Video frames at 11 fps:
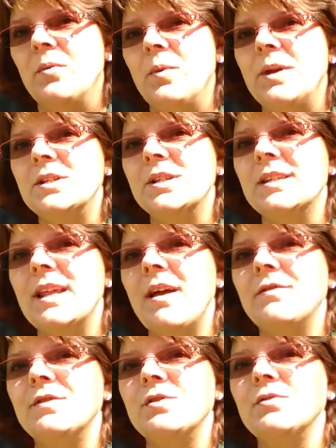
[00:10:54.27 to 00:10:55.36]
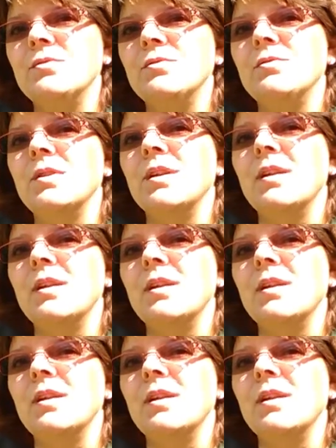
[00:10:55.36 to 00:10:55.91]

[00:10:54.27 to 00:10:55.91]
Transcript: we just have to